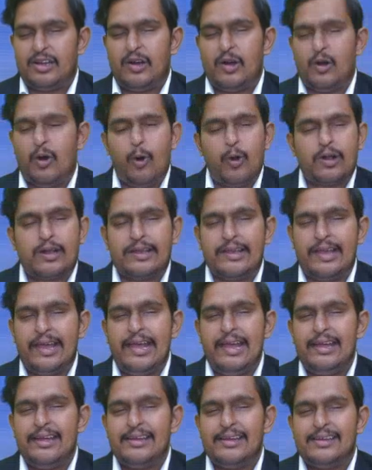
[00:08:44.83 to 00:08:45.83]

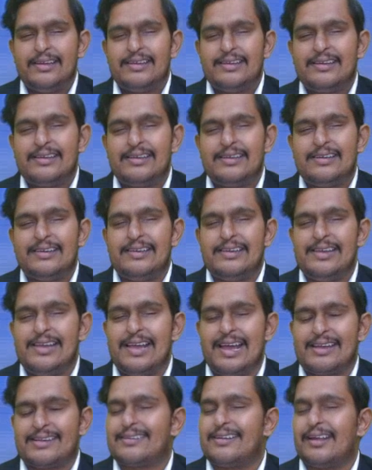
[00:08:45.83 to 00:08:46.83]
Okay?
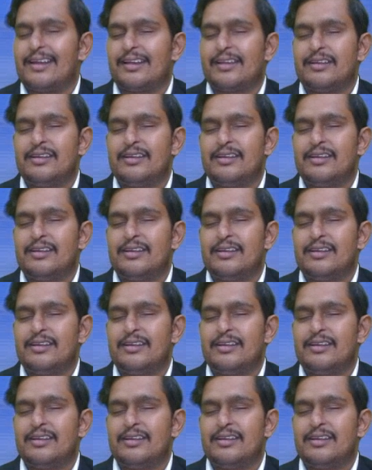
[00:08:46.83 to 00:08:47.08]
Yes, sir.